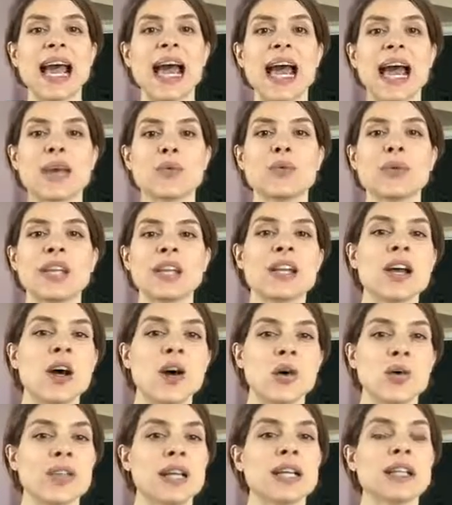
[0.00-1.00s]
And we
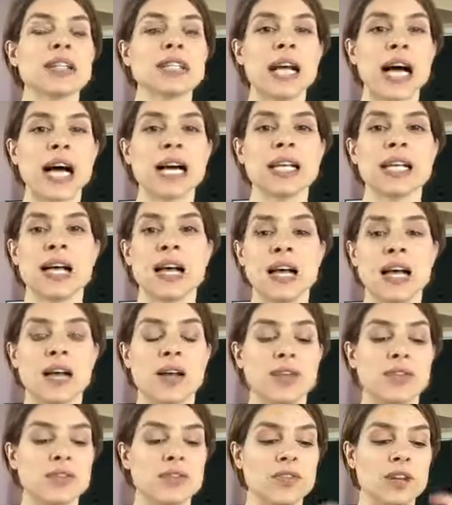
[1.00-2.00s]
know that a lot
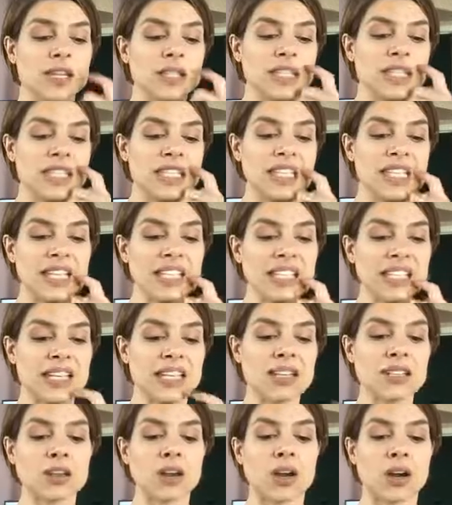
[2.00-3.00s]
of
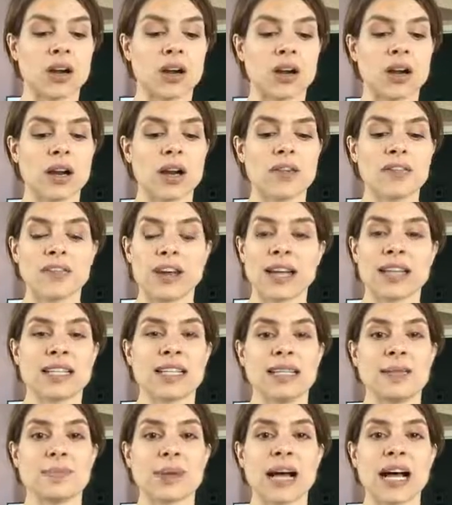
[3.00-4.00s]
diseases are
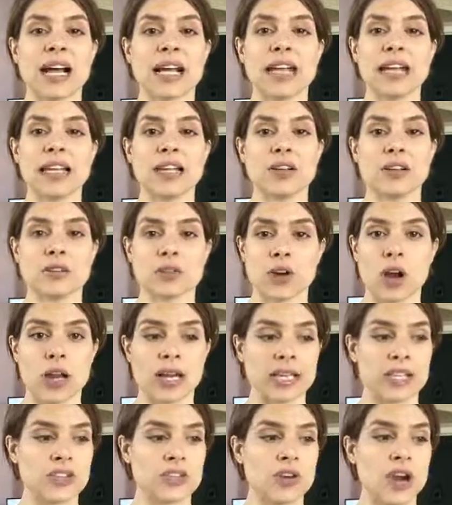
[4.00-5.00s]
affected by
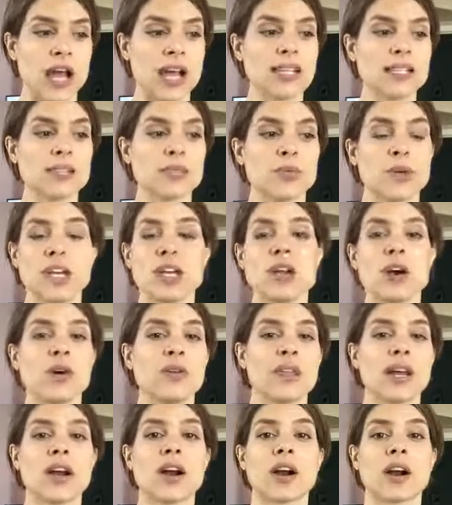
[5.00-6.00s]
chronic stress. We know
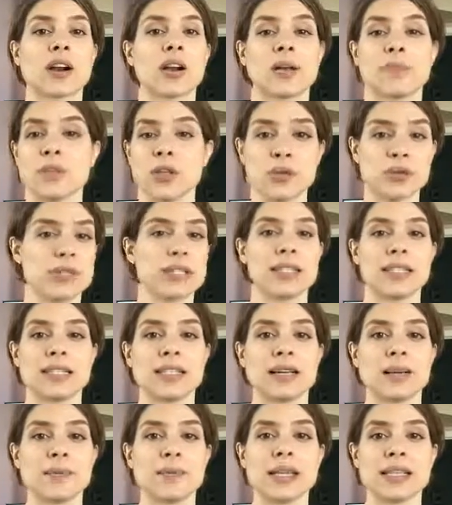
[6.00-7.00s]
that our immune
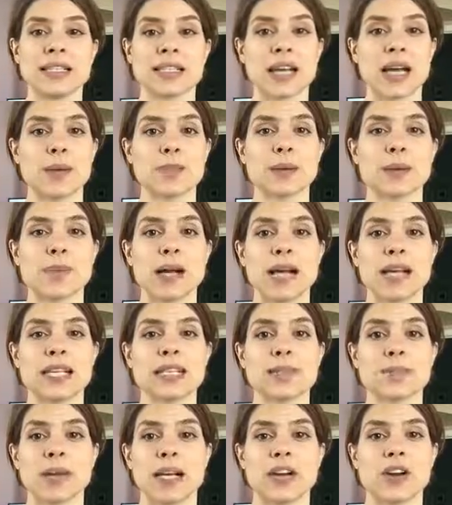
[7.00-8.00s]
system is
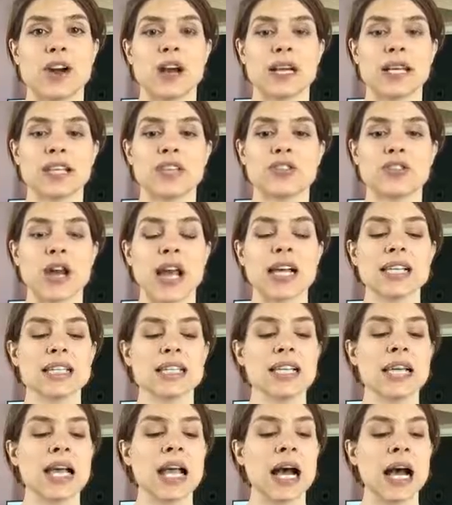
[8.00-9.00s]
compromised by chronic
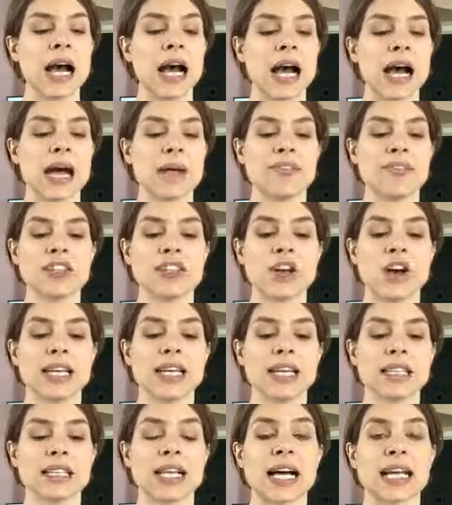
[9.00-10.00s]
stress. I've been
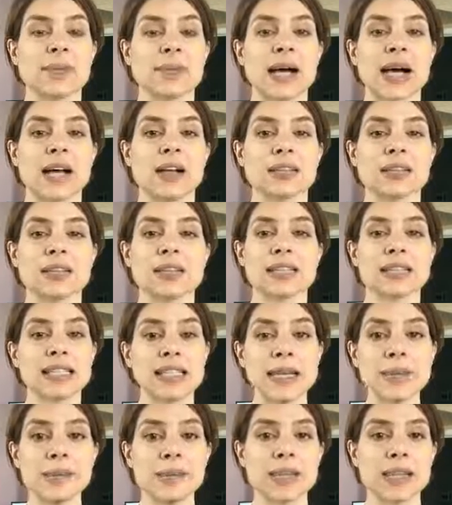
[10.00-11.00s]
talking a lot about
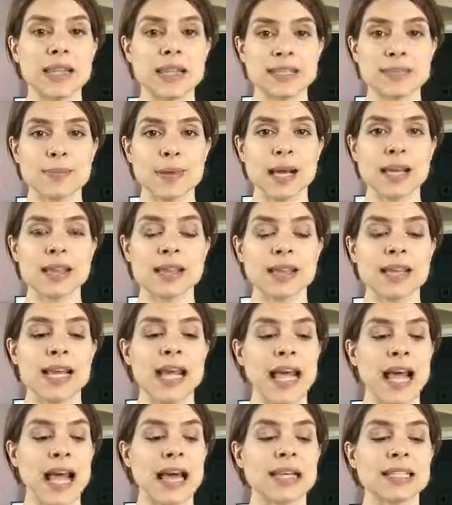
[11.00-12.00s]
sleep this month,
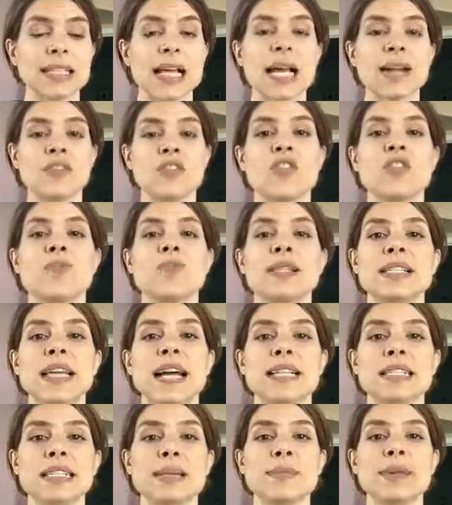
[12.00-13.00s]
and a lot of you have been
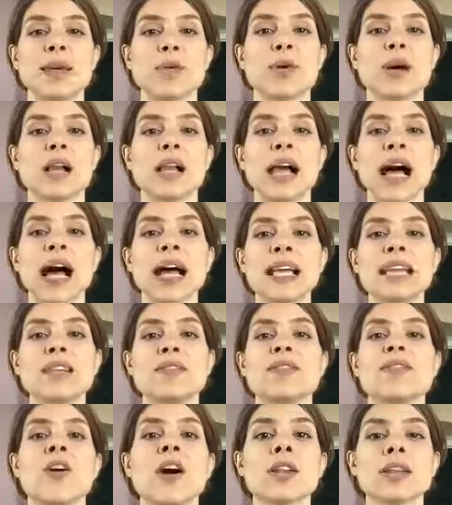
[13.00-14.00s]
telling me, well, I
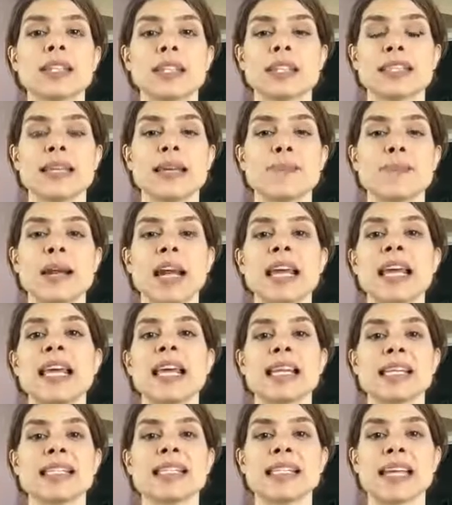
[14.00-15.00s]
can fall asleep, but I
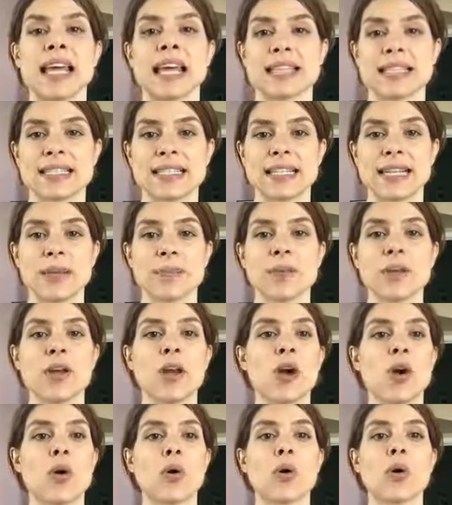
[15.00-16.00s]
can't stay asleep.
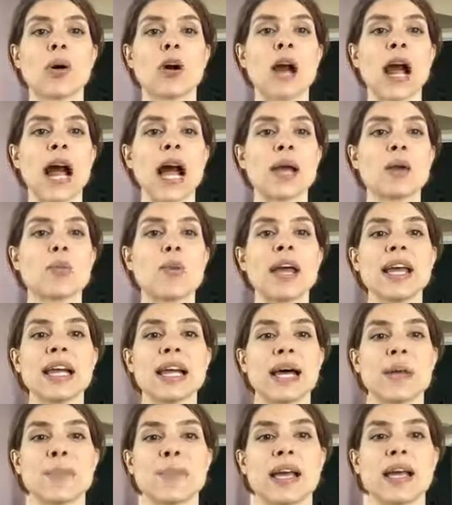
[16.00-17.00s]
Or I wake
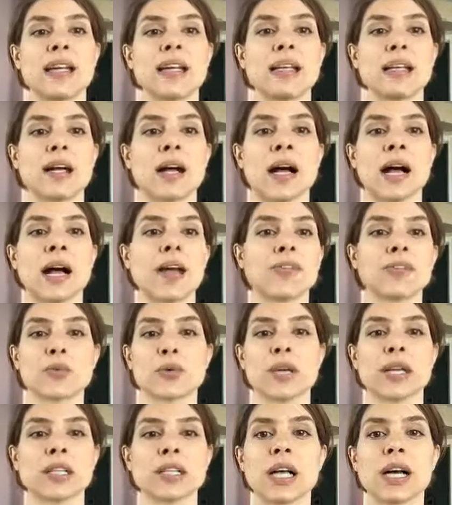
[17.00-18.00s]
up at
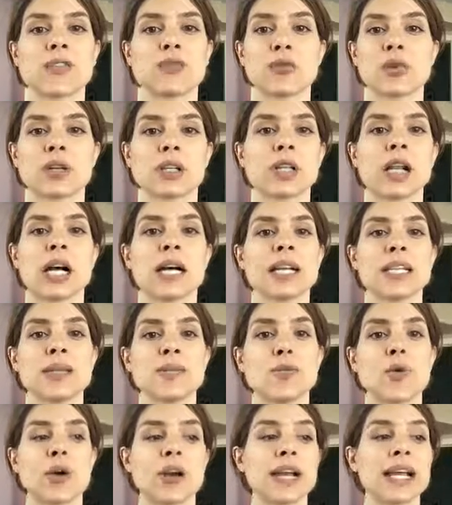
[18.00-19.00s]
3 o'clock, 4 o'clock in the
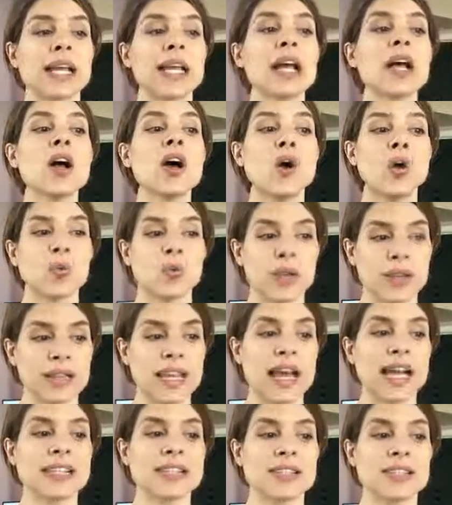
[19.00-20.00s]
morning. Well,
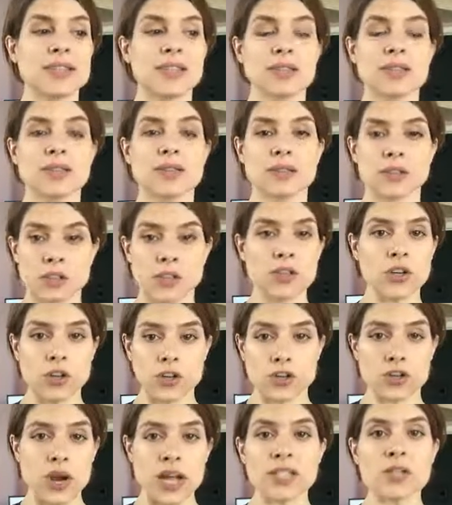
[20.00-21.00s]
that's your
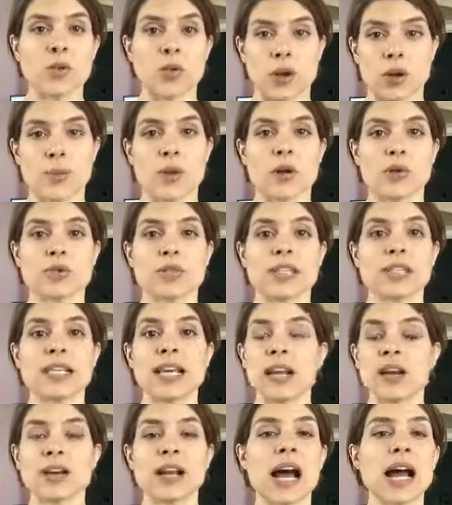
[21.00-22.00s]
stress hormones.
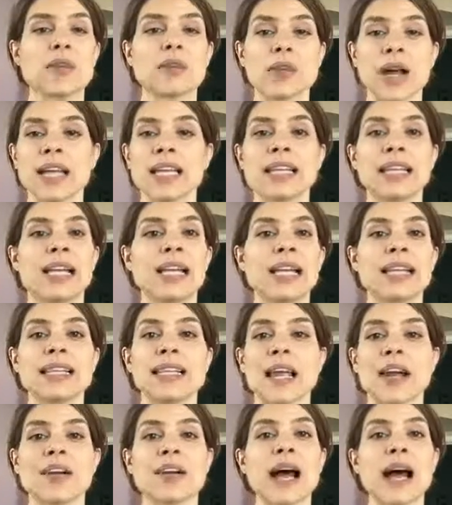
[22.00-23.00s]
They're not regulated,
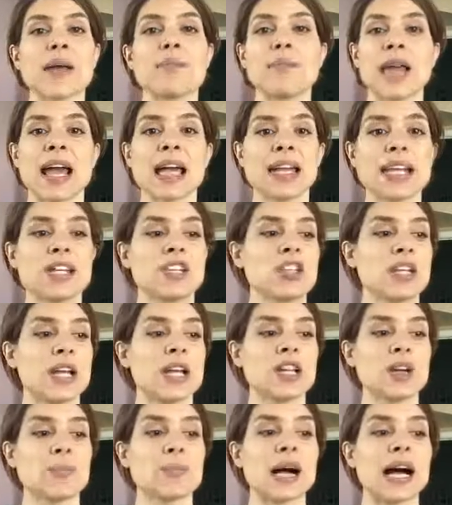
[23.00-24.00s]
they are not managed,
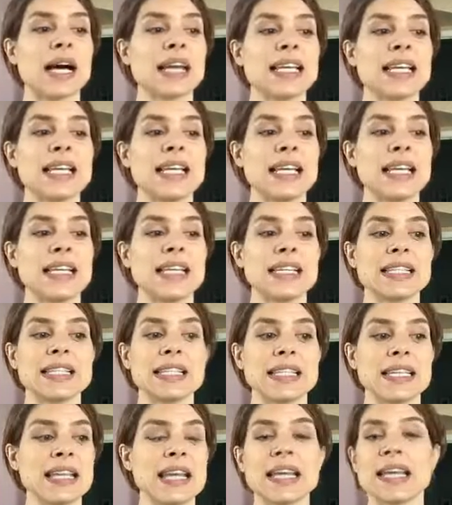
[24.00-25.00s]
and your body
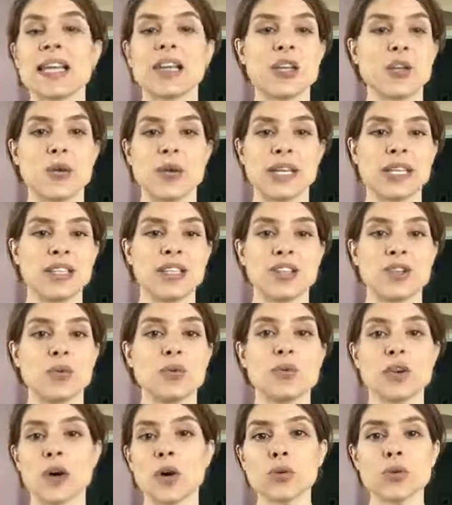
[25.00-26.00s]
is kicking you
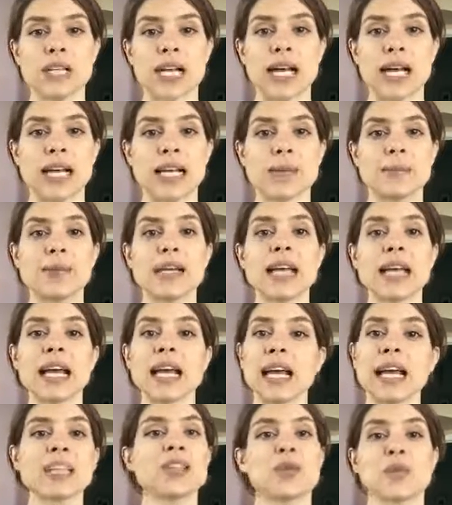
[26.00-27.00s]
into go time
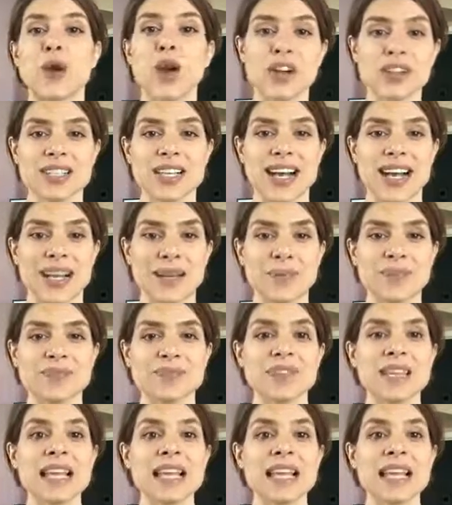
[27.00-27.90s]
at the wrong time.